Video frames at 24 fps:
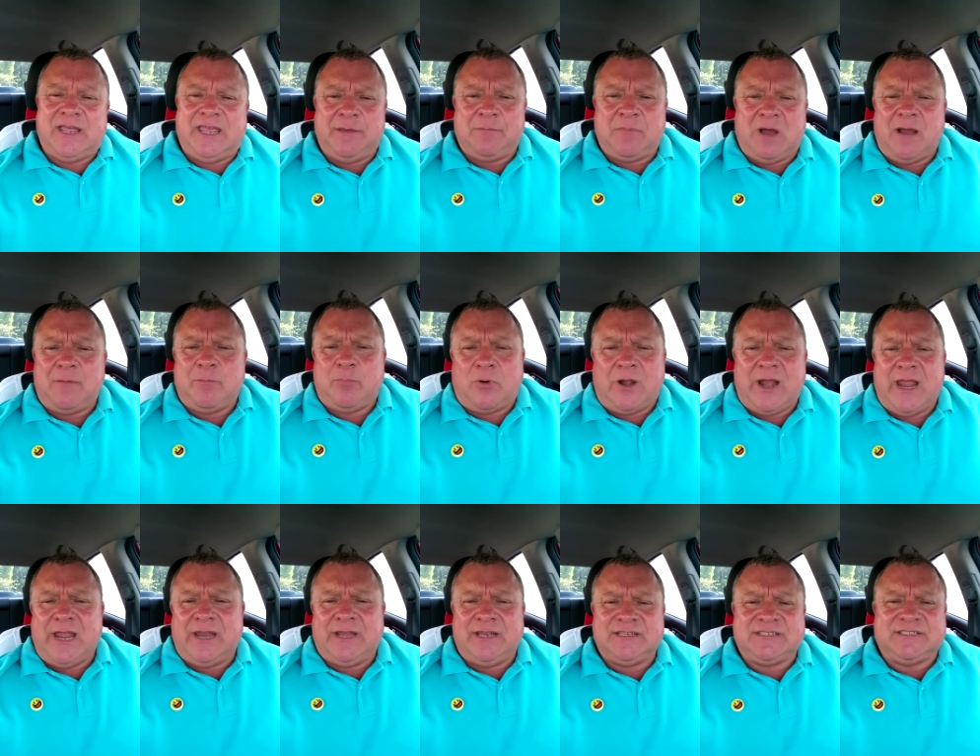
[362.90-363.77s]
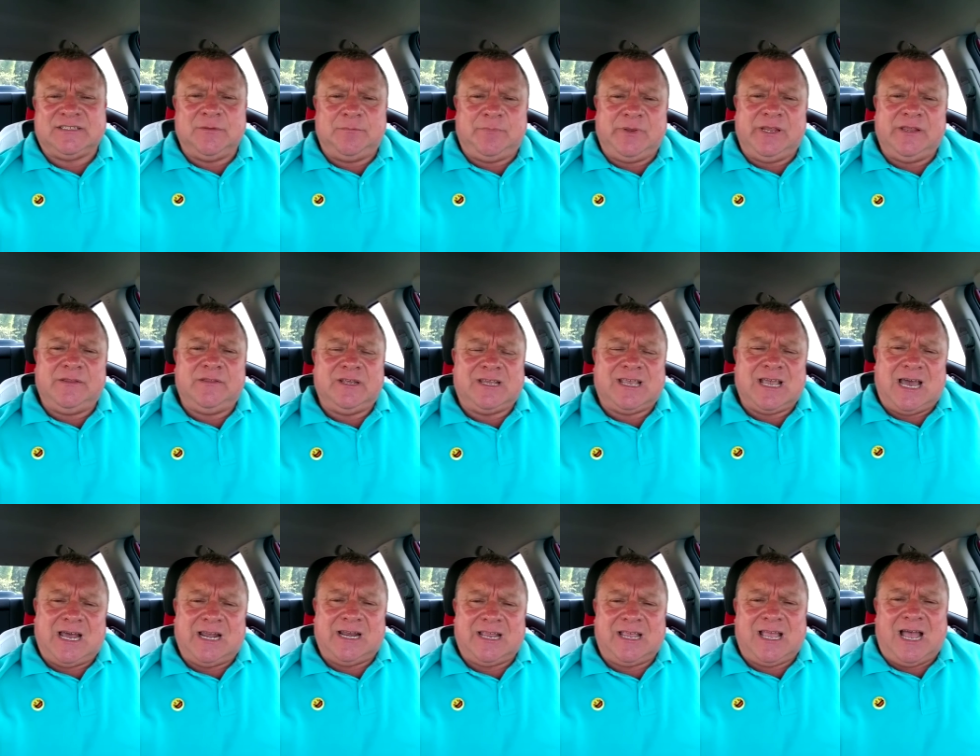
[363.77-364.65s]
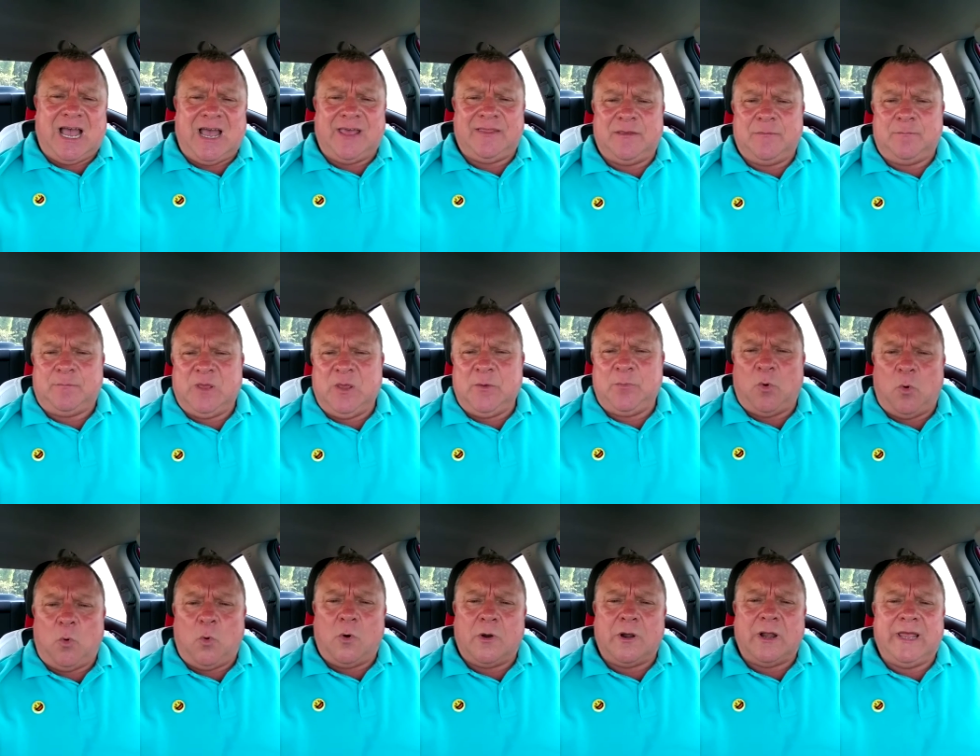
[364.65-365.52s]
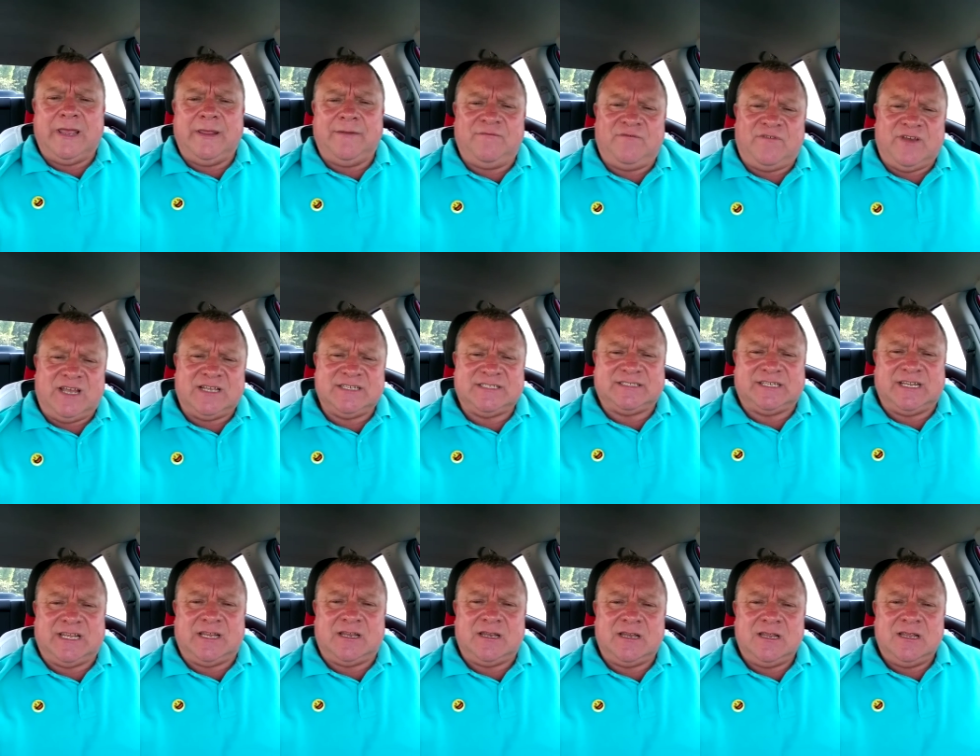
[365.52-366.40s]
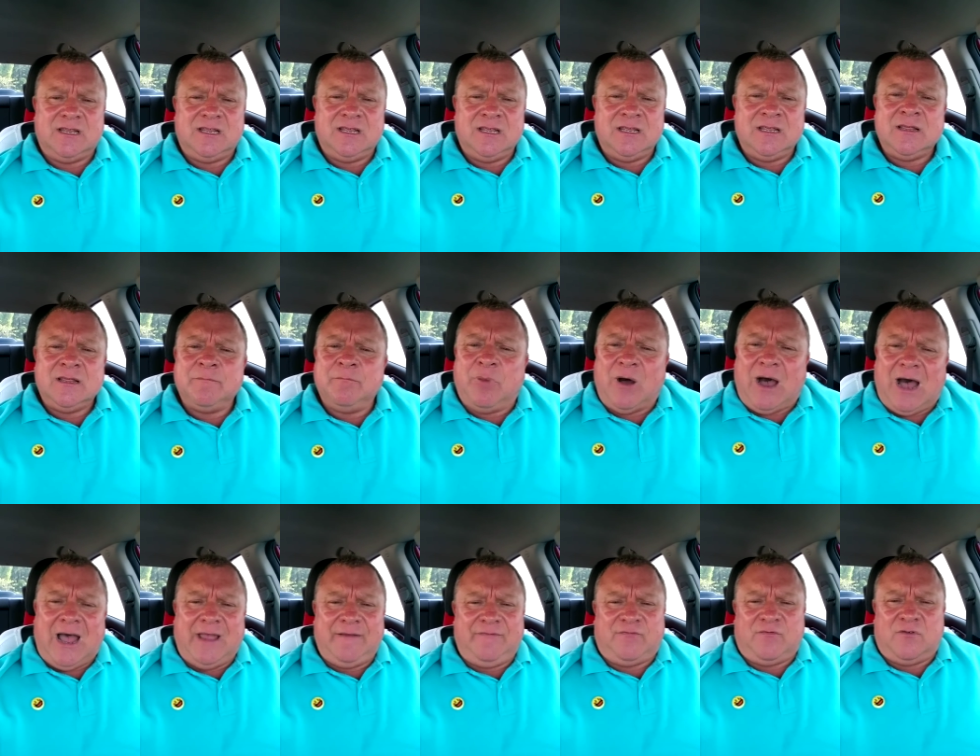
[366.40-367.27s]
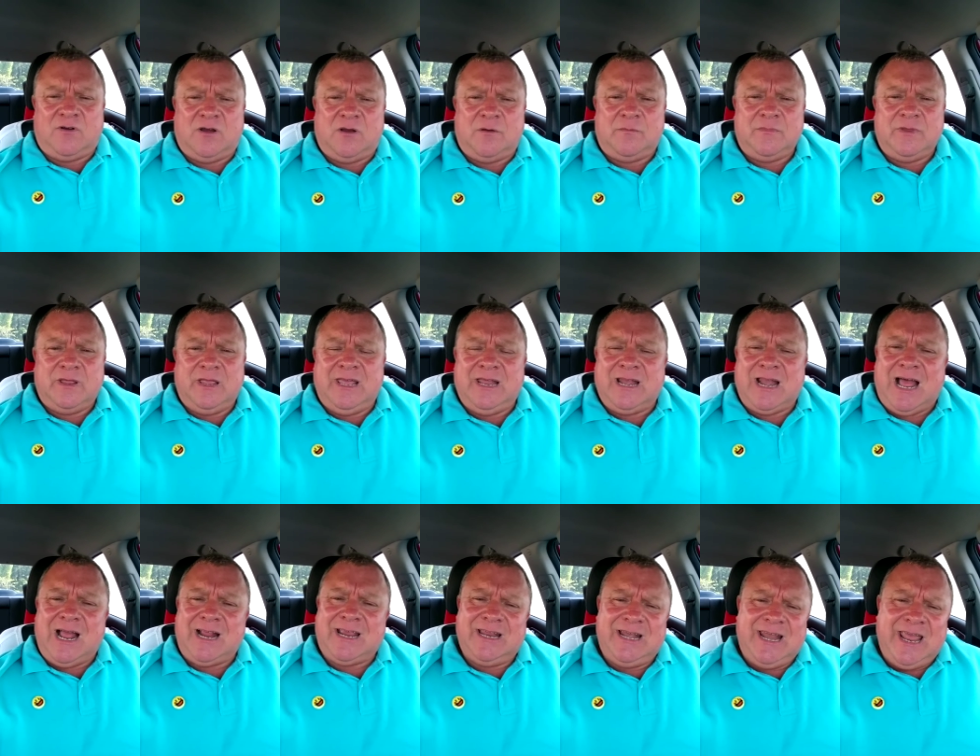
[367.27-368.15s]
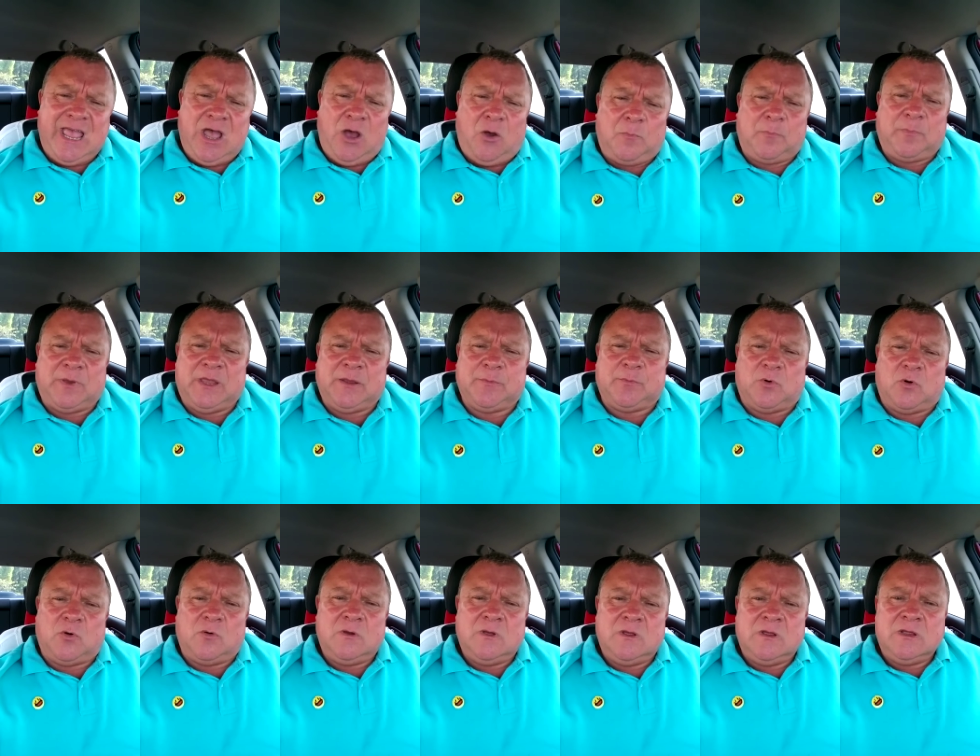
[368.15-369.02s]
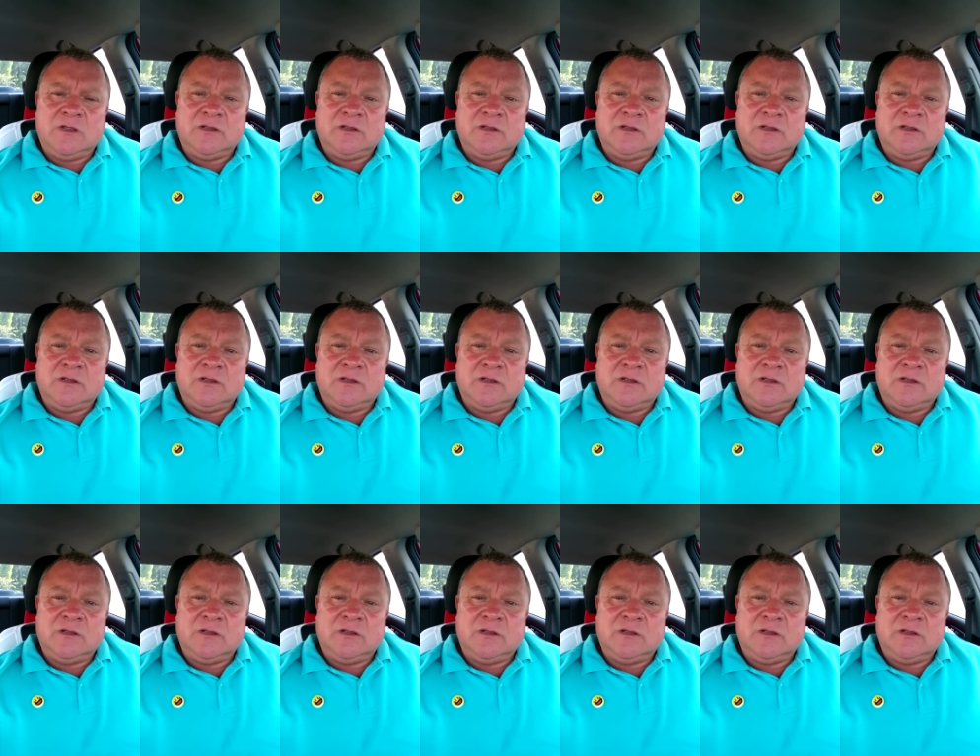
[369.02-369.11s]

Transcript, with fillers: and my brand is to be the kind of guy that people want to invest in, buy from, and I can help people.